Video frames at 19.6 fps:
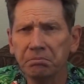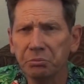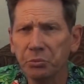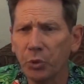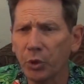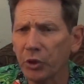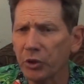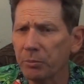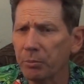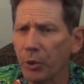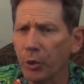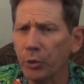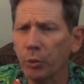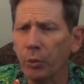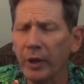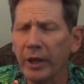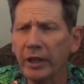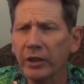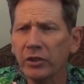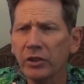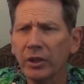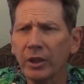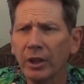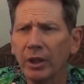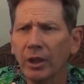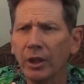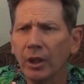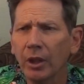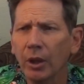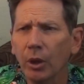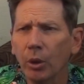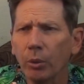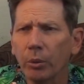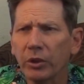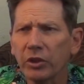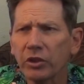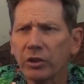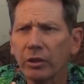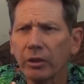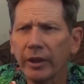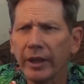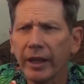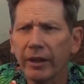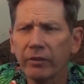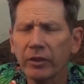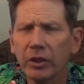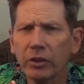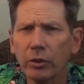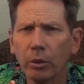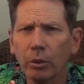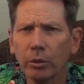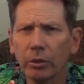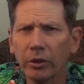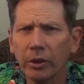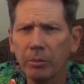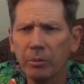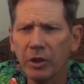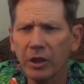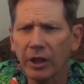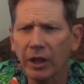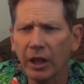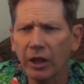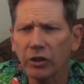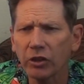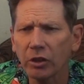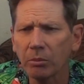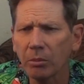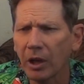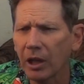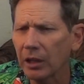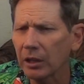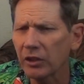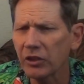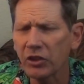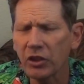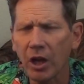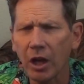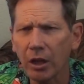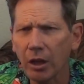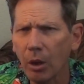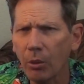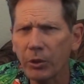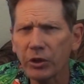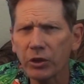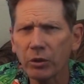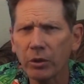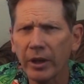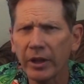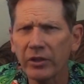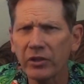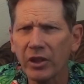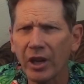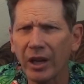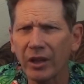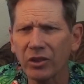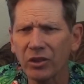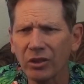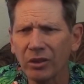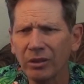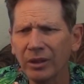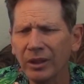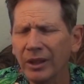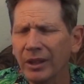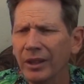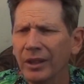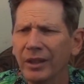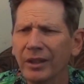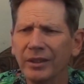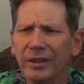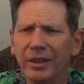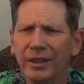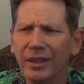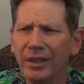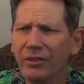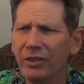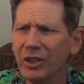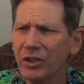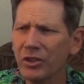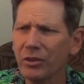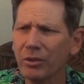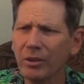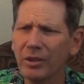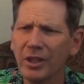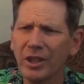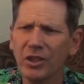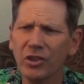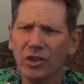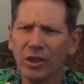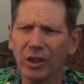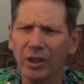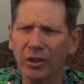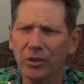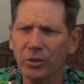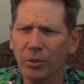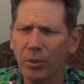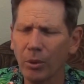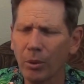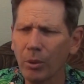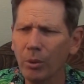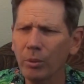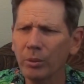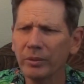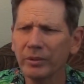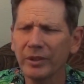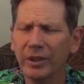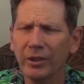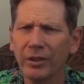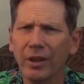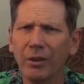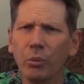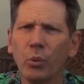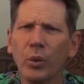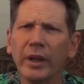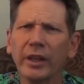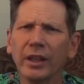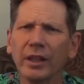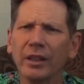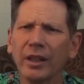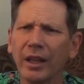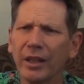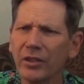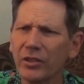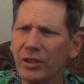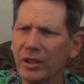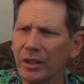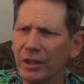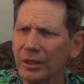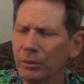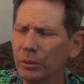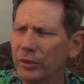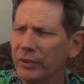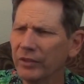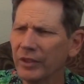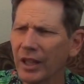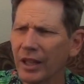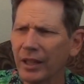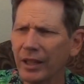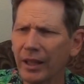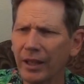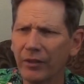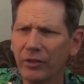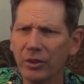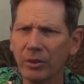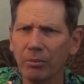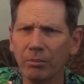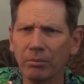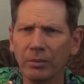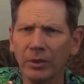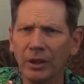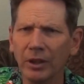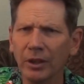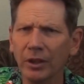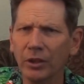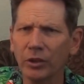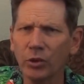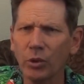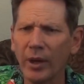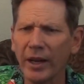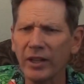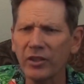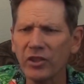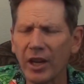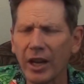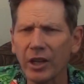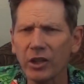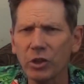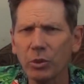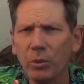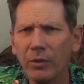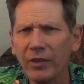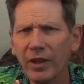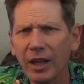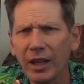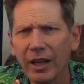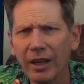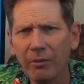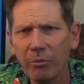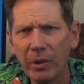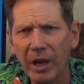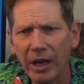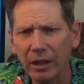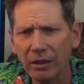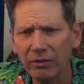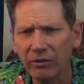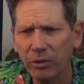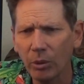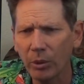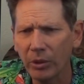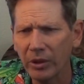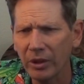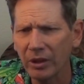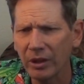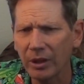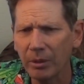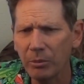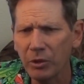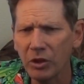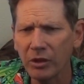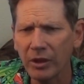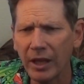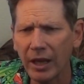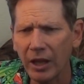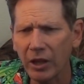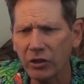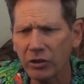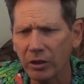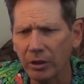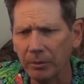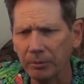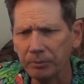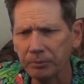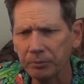Works both ways. We still have these older communication models, not always transactional, yet even in strategic control, they're recognizing we've got to have some transaction, we've got to have back and forth in the communication.